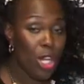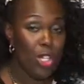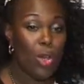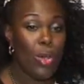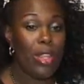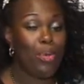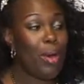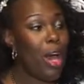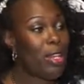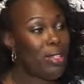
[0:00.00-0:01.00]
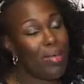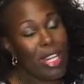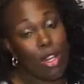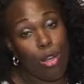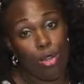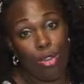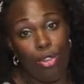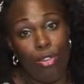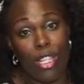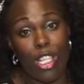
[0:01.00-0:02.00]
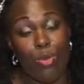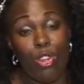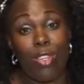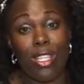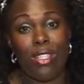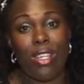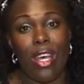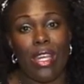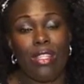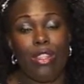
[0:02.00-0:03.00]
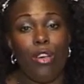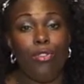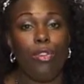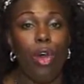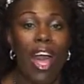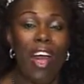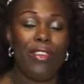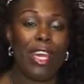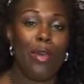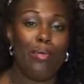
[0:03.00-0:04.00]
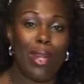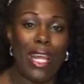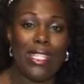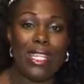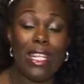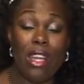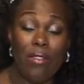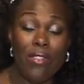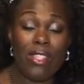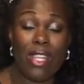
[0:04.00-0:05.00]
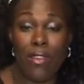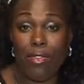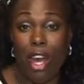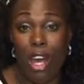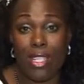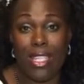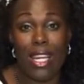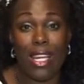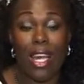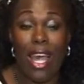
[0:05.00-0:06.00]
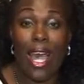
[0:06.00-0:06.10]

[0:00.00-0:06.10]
So in the past, many local authorities were criticised for not having in place enough safeguarding